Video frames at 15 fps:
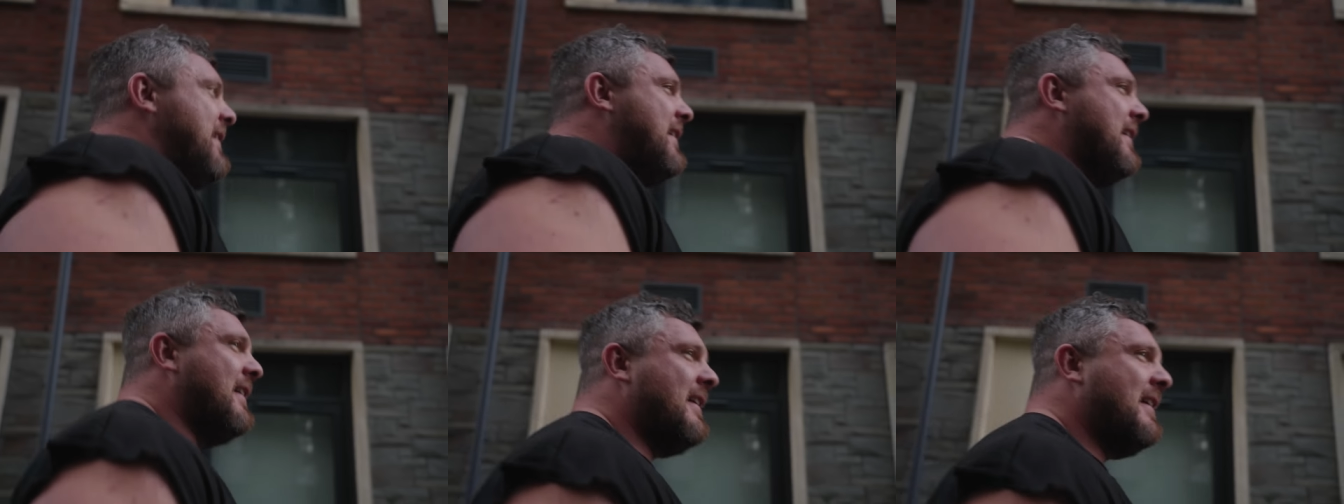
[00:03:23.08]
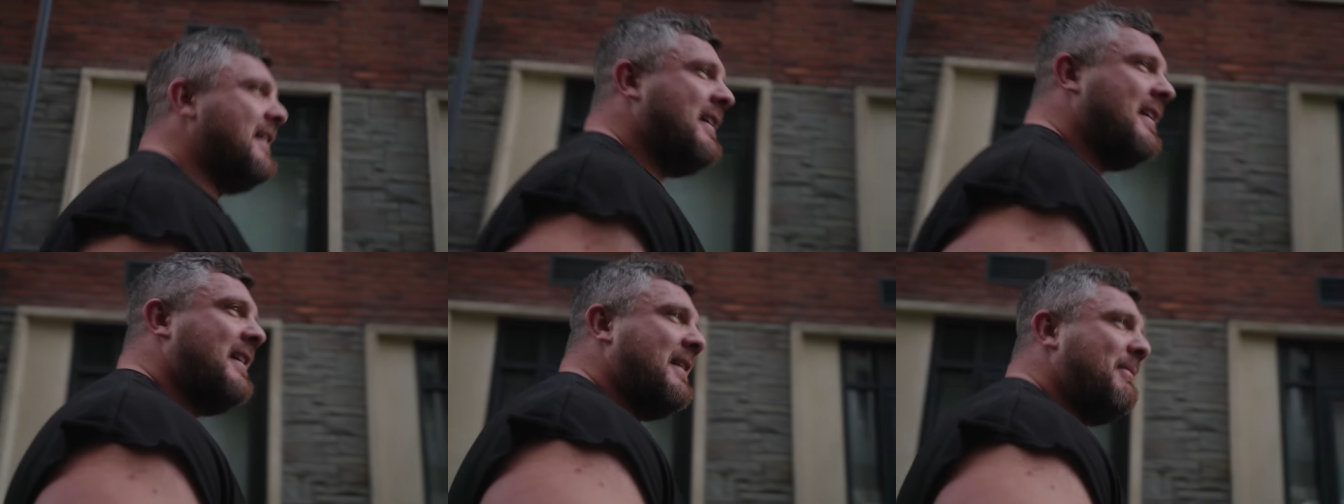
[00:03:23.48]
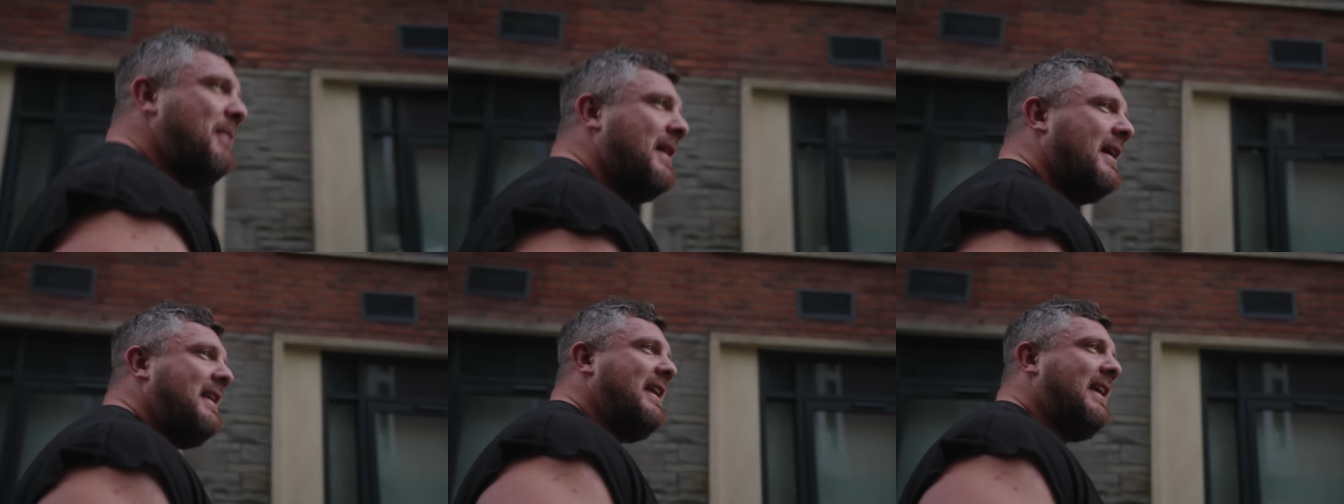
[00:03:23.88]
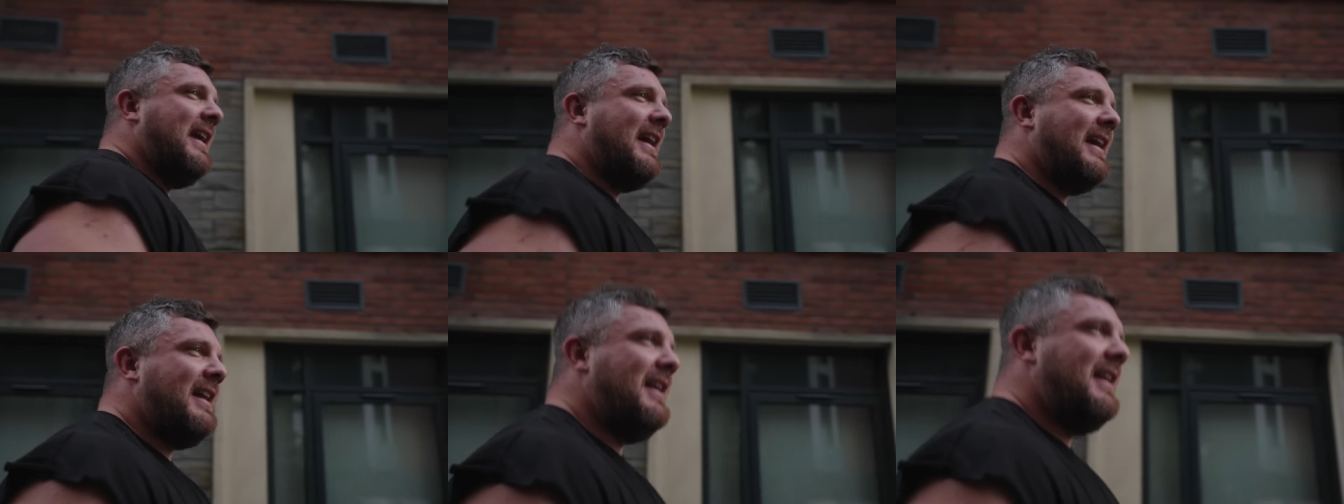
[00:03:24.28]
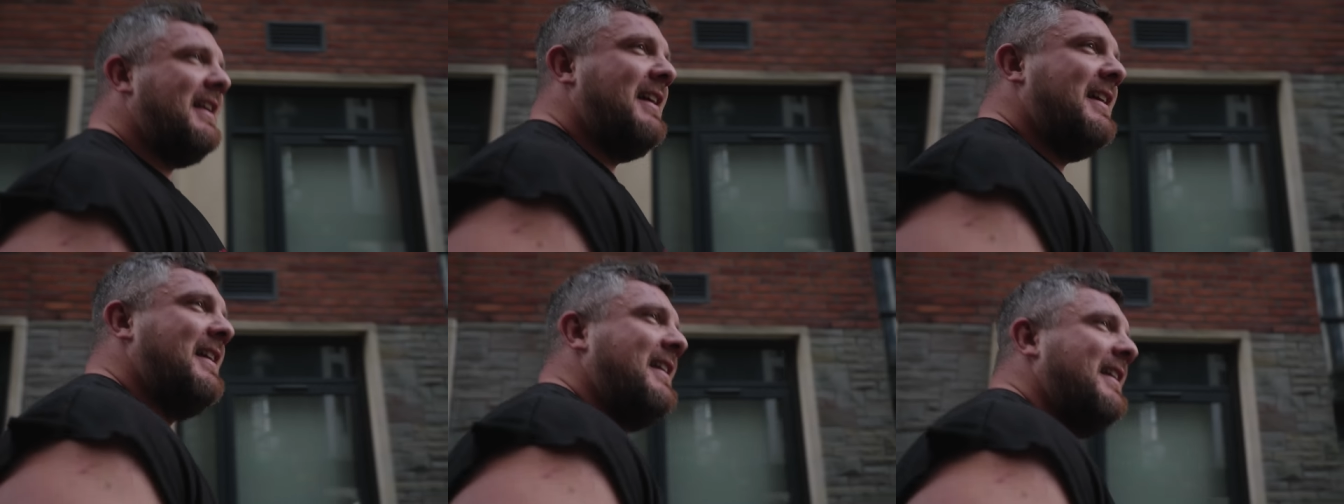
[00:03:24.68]
Bloody hell.
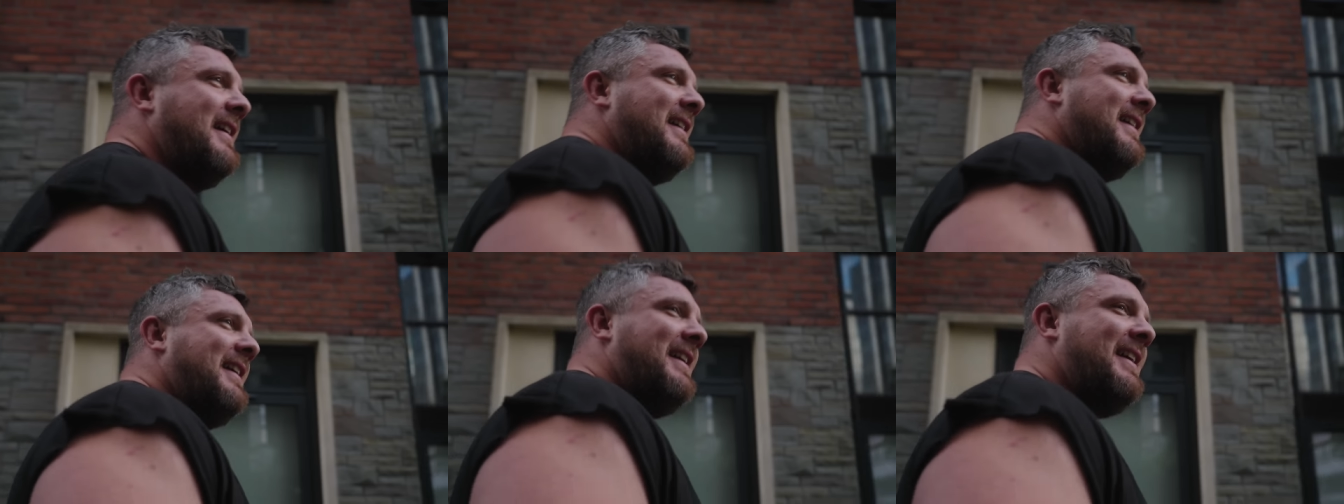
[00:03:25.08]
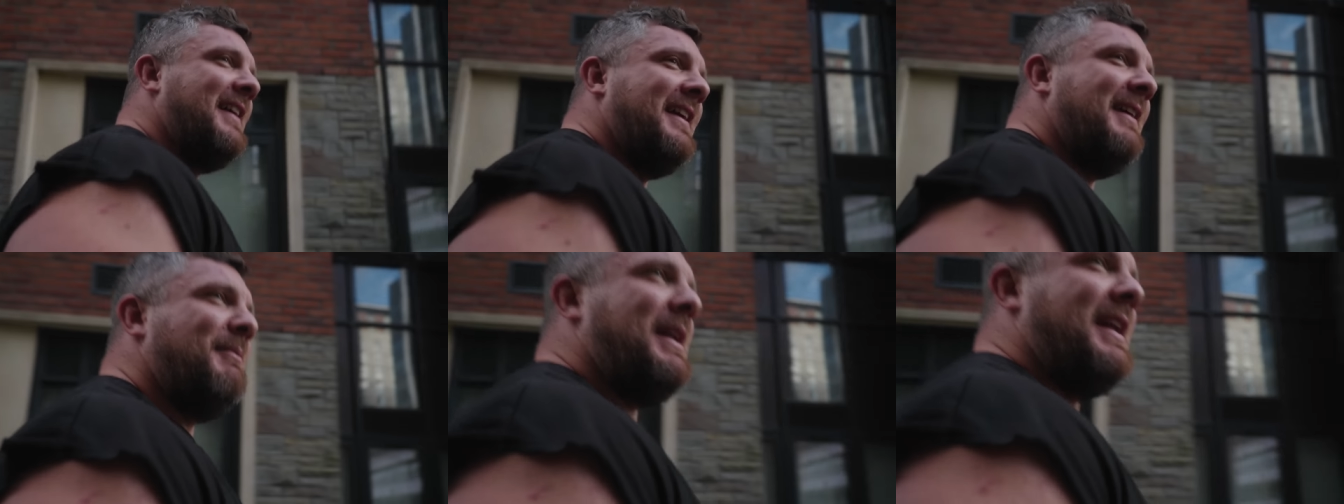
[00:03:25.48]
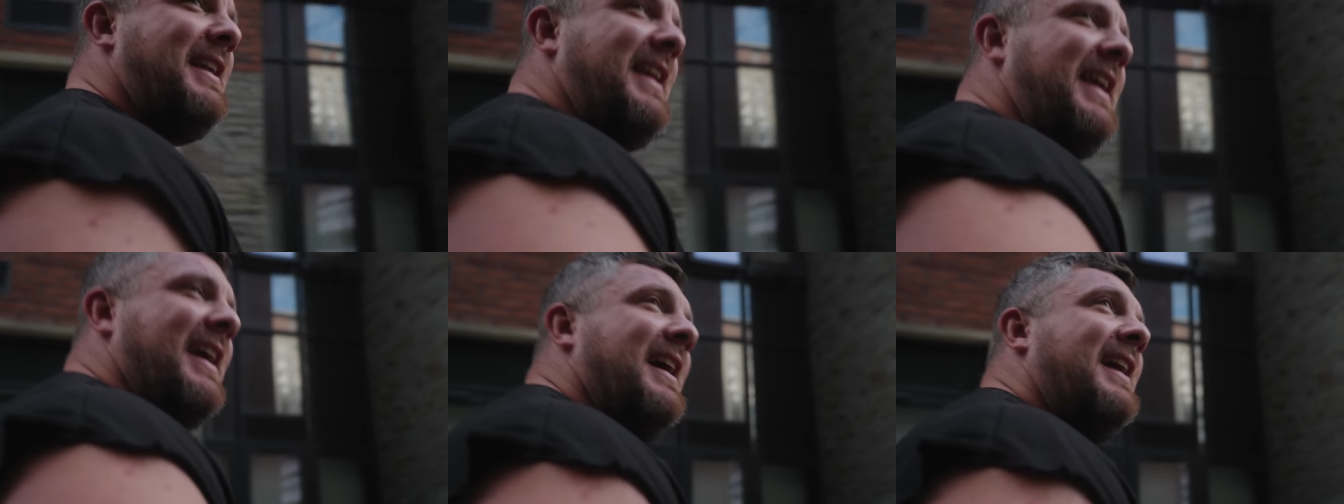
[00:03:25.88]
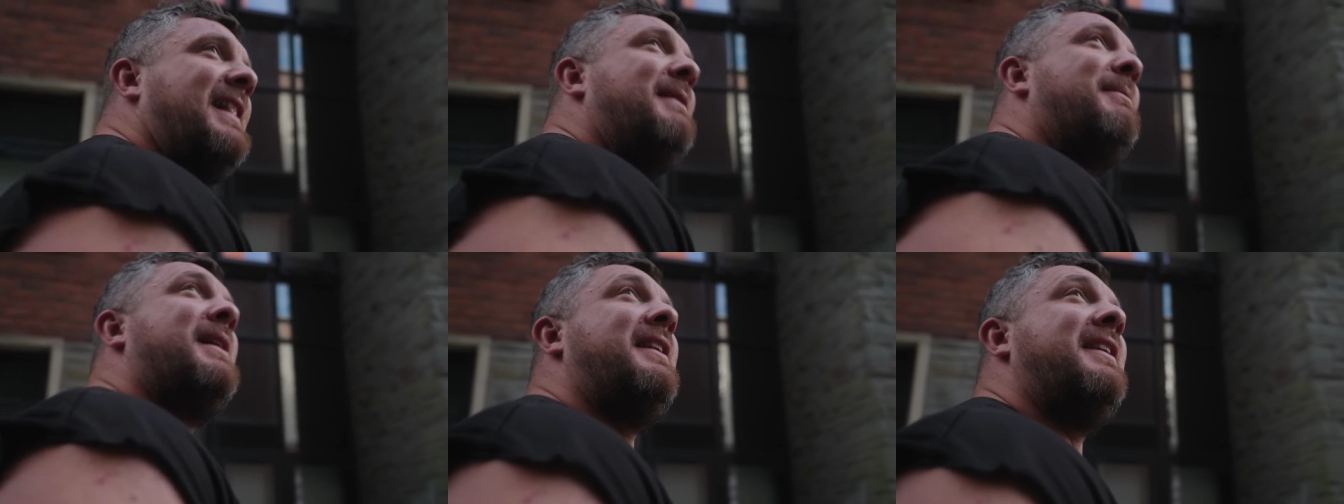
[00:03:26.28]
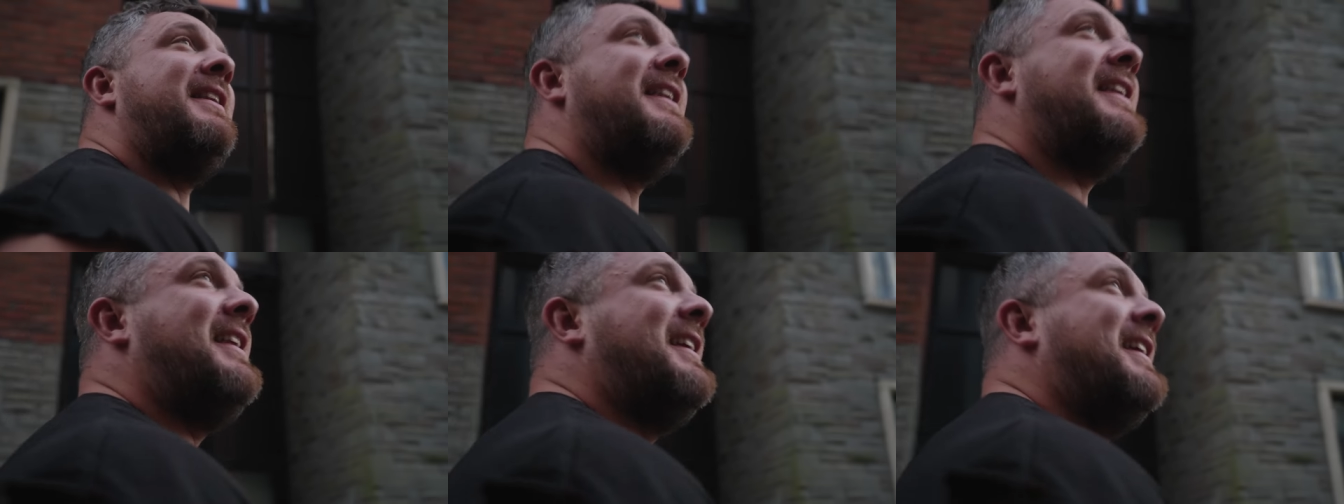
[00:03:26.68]
Bloody hell, man.
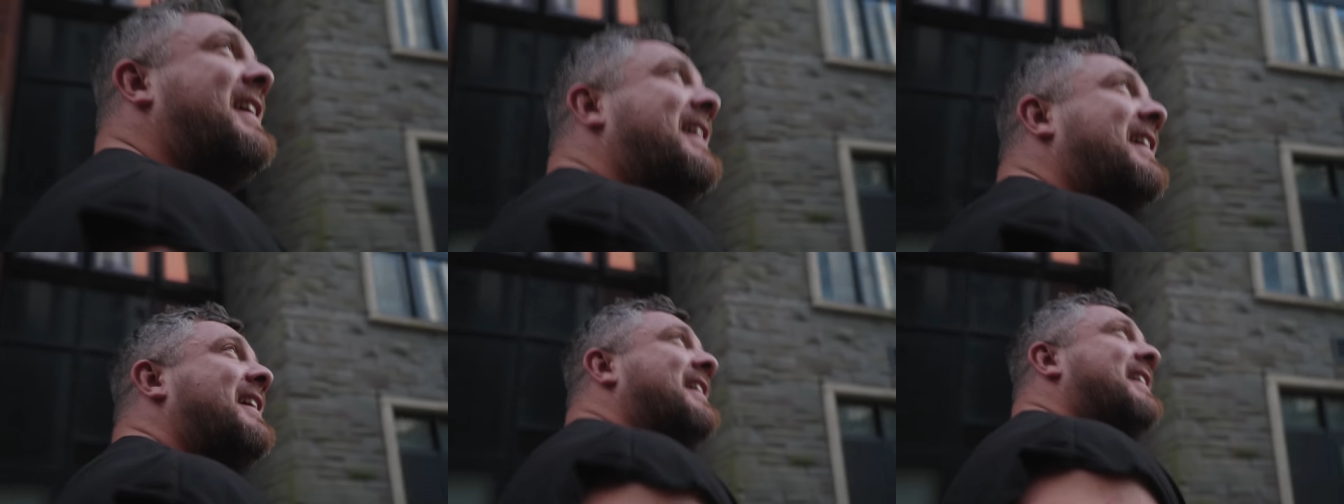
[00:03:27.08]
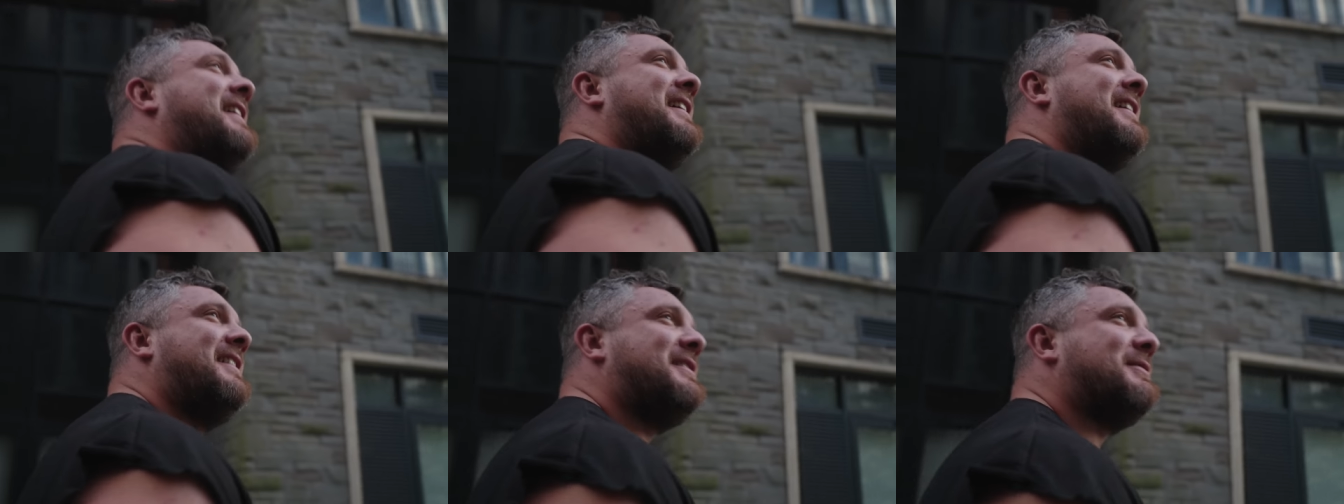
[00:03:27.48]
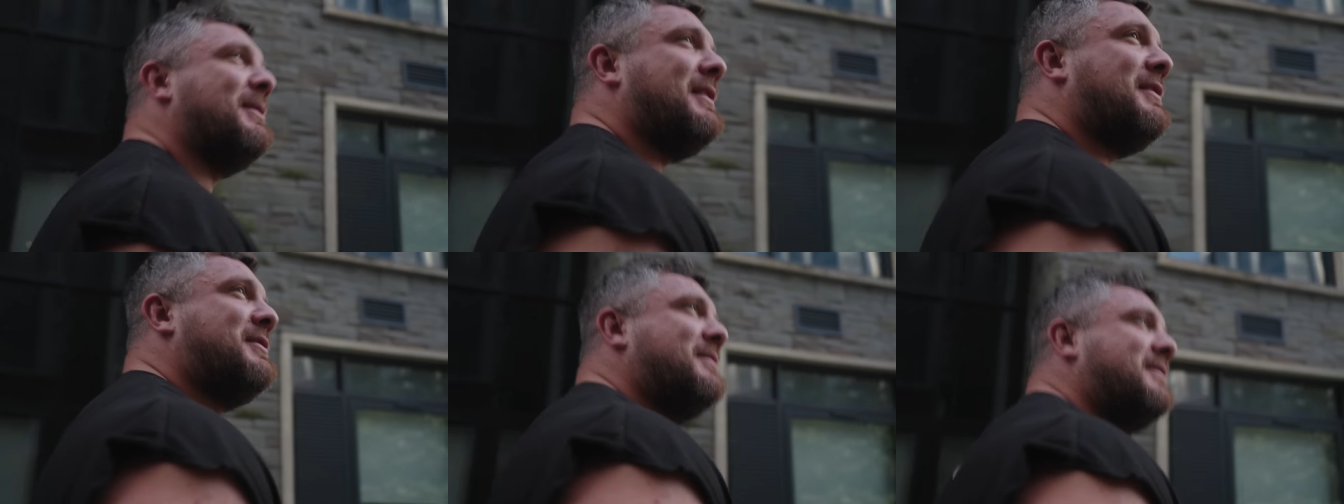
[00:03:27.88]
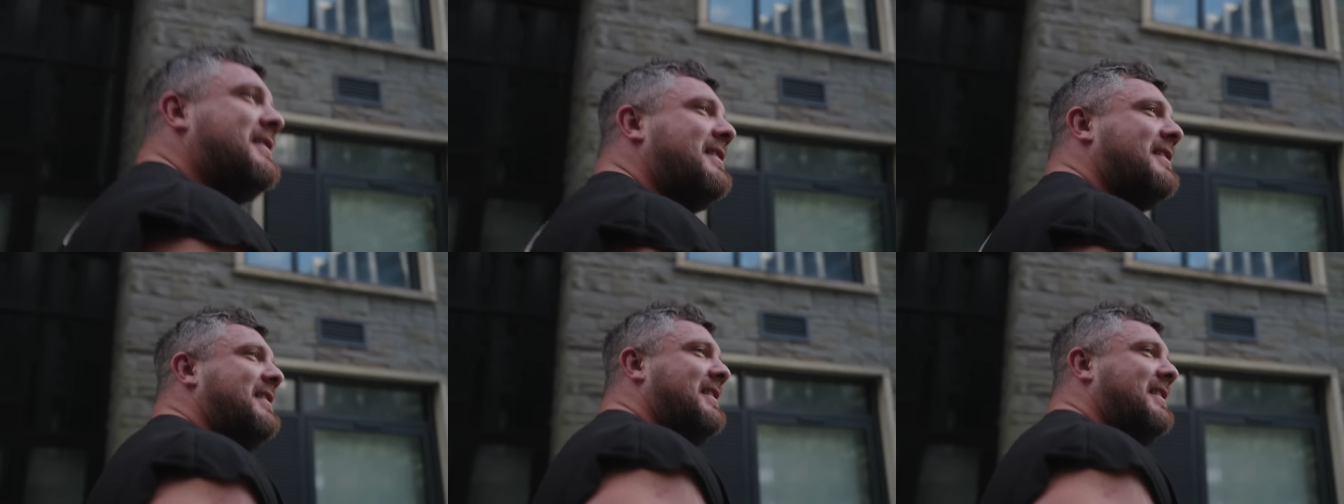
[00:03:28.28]
It's Welsh, was it?